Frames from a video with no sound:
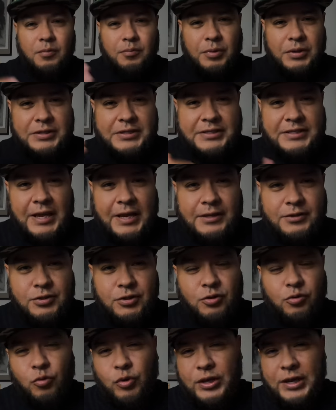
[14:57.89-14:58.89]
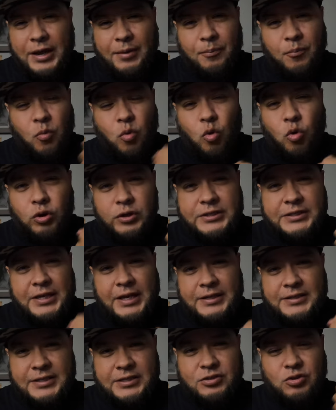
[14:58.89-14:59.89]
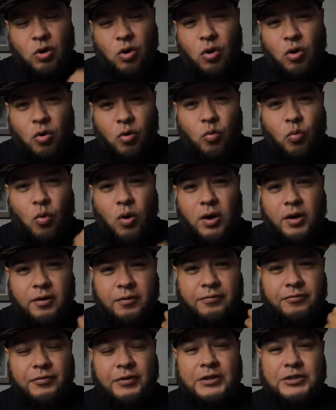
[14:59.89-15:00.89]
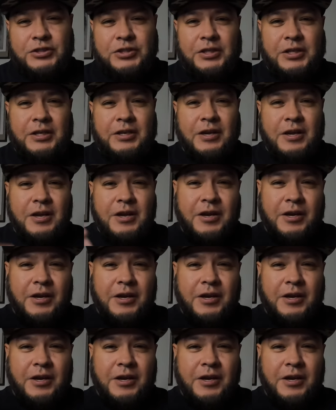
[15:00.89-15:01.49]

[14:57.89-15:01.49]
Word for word: But stay tuned, we got more Texas all water fishing